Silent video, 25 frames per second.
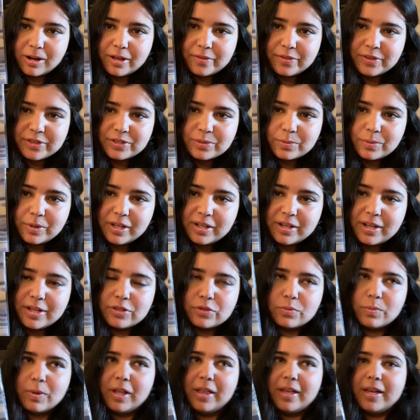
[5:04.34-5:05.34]
this one, as
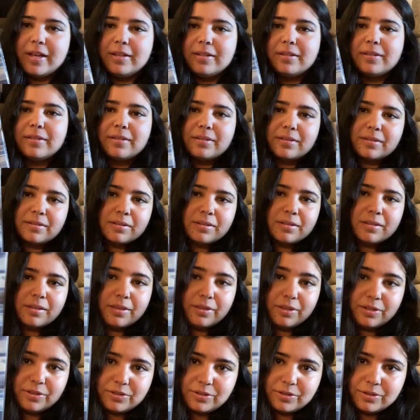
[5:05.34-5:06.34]
well as
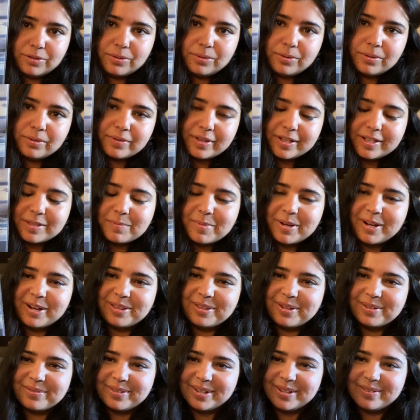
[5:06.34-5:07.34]
The Zoo. That's my
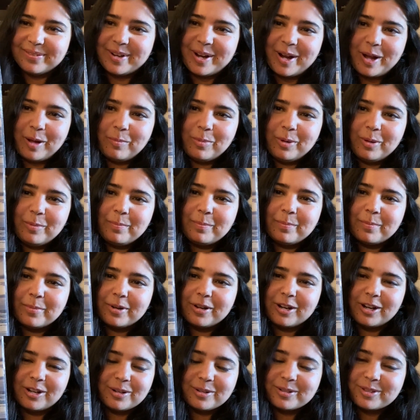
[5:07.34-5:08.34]
other favorite album,
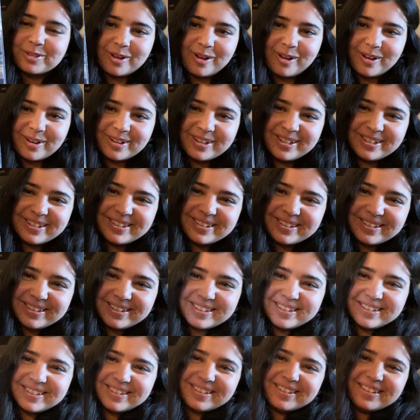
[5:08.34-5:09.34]
or song.
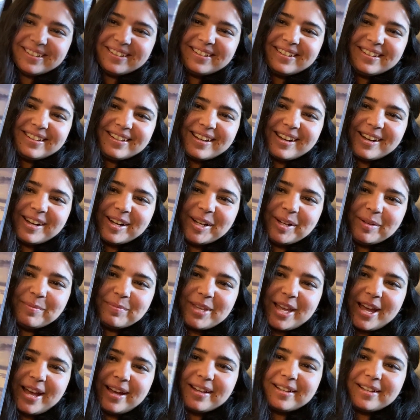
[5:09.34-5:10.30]
Yeah,